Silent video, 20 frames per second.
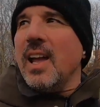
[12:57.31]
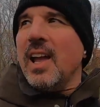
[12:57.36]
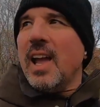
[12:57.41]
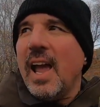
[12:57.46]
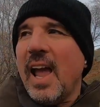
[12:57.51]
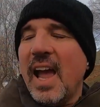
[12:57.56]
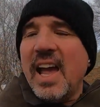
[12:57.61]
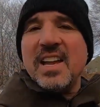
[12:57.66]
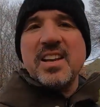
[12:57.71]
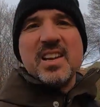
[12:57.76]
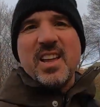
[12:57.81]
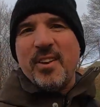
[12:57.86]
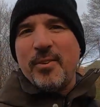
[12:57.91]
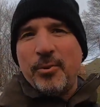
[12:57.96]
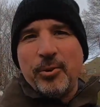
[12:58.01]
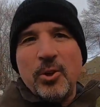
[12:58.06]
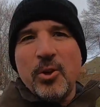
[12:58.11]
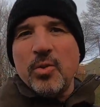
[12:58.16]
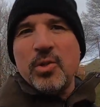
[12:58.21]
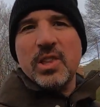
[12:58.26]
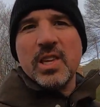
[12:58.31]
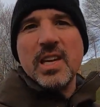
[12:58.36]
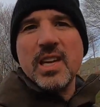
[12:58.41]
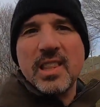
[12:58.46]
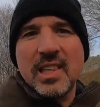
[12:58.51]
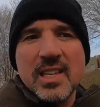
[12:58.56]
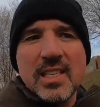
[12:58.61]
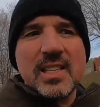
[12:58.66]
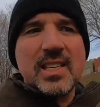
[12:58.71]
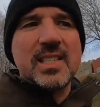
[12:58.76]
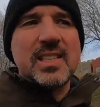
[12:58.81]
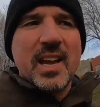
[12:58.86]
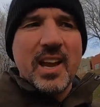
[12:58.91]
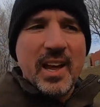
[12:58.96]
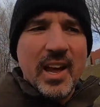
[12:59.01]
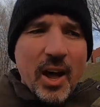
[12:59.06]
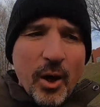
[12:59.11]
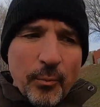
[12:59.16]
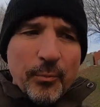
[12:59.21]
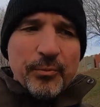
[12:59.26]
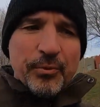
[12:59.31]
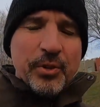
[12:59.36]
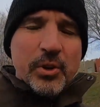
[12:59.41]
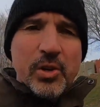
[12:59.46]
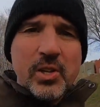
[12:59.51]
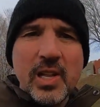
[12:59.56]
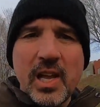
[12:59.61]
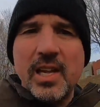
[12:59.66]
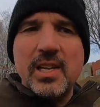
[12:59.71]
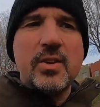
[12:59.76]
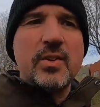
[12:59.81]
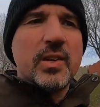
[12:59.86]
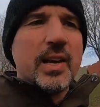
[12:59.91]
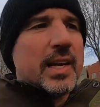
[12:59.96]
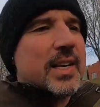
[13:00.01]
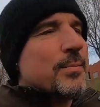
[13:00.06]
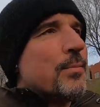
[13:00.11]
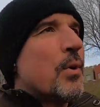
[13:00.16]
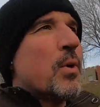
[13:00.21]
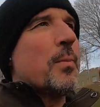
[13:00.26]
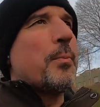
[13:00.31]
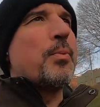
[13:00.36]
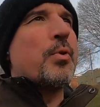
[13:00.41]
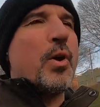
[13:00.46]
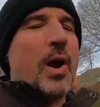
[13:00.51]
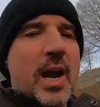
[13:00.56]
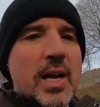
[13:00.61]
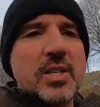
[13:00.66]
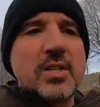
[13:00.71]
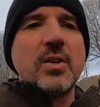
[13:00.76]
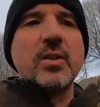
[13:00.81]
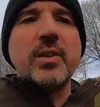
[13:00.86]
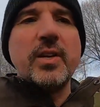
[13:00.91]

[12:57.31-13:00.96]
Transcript: And if you think this is helpful and you'd like more practical